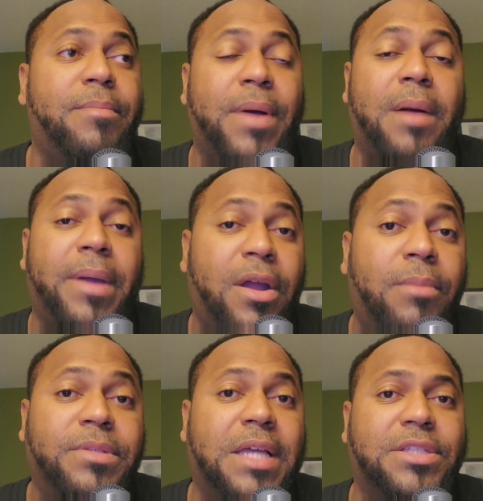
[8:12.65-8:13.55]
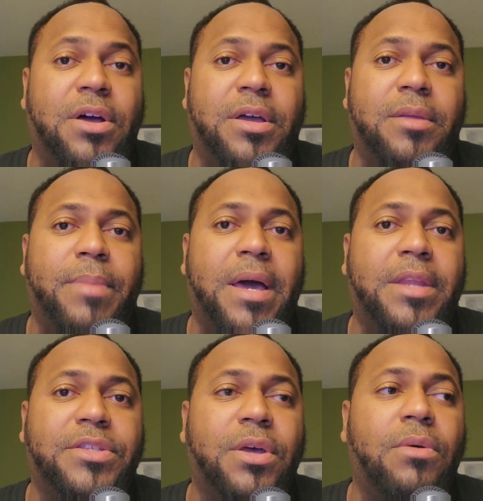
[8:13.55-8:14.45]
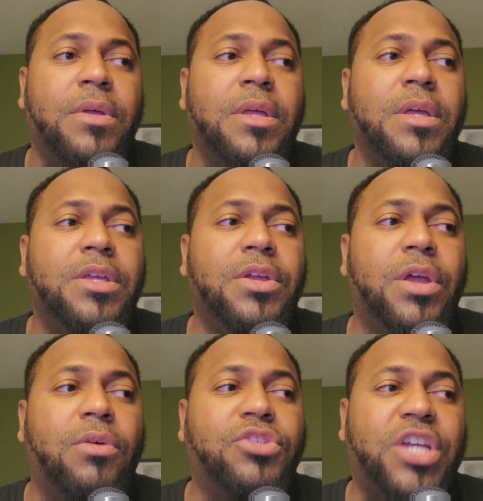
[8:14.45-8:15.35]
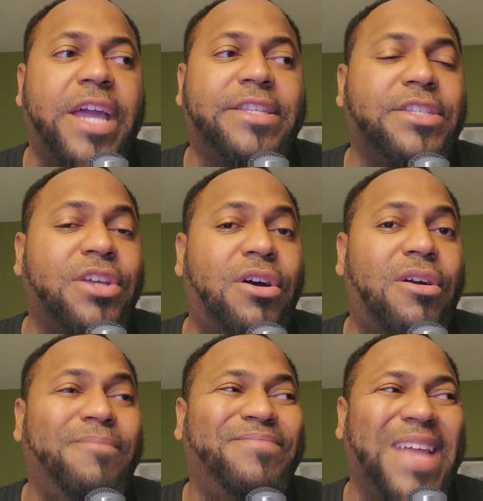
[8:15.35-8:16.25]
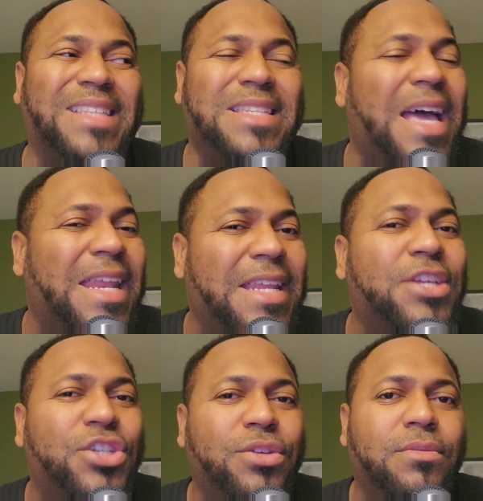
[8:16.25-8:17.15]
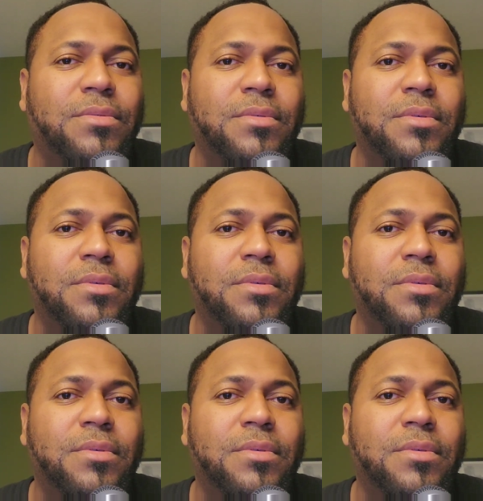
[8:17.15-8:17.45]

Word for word: Bob Arum's not talking about it. So, you know, chances are that's not an issue.